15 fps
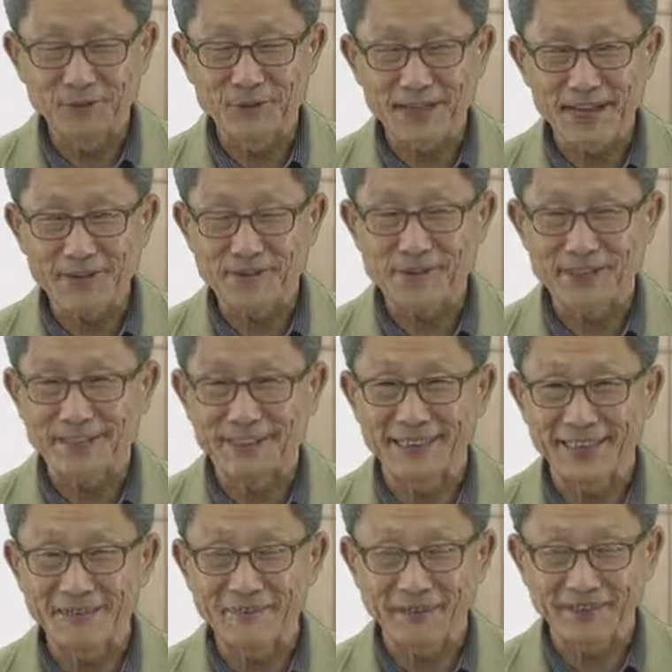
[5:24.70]
calculate the
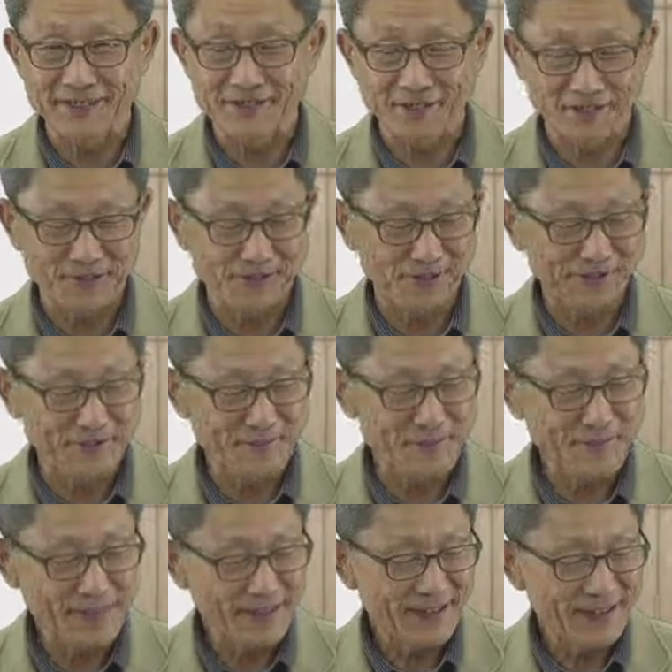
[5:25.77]
defect structure.
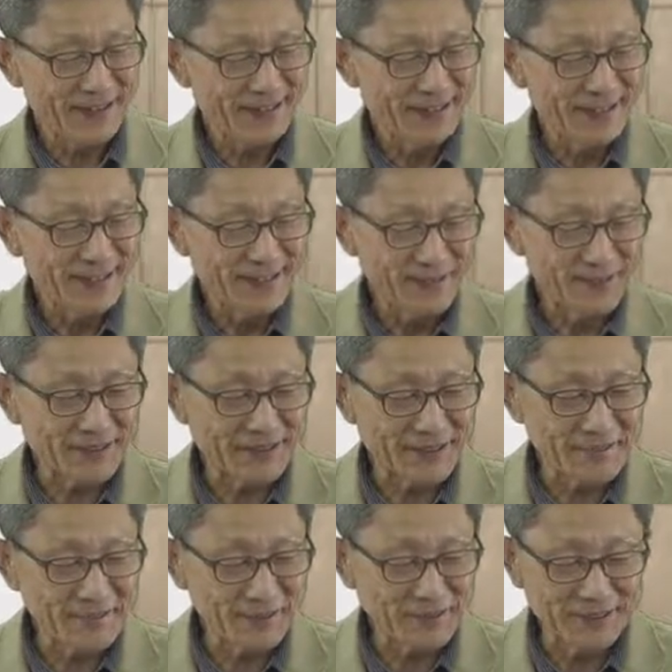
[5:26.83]
Okay,
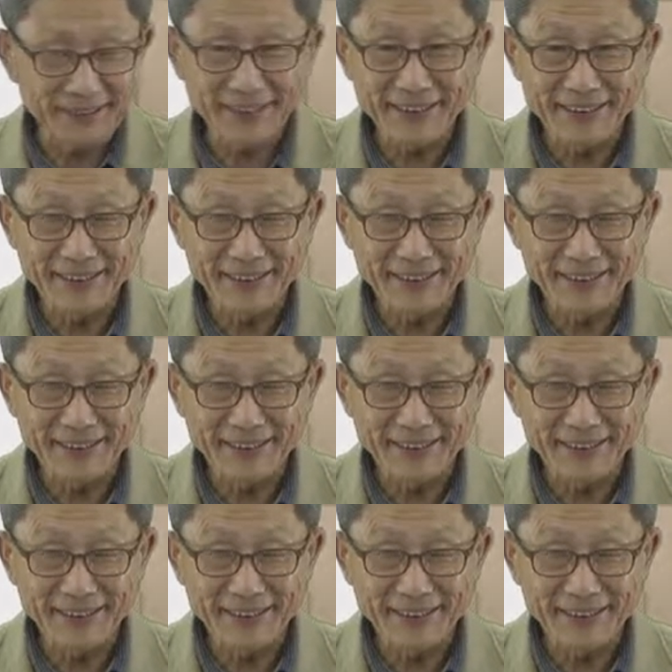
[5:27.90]
number one,